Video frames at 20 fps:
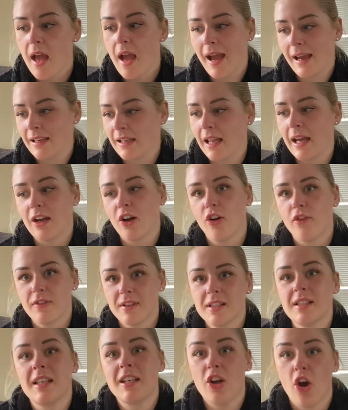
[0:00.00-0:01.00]
and like
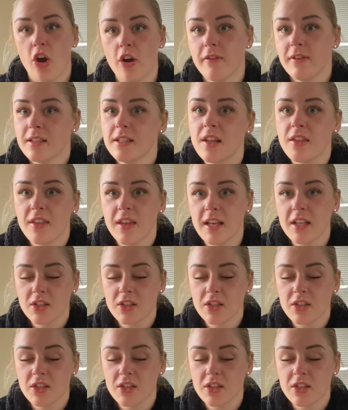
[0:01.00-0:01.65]
obviously COVID's a thing.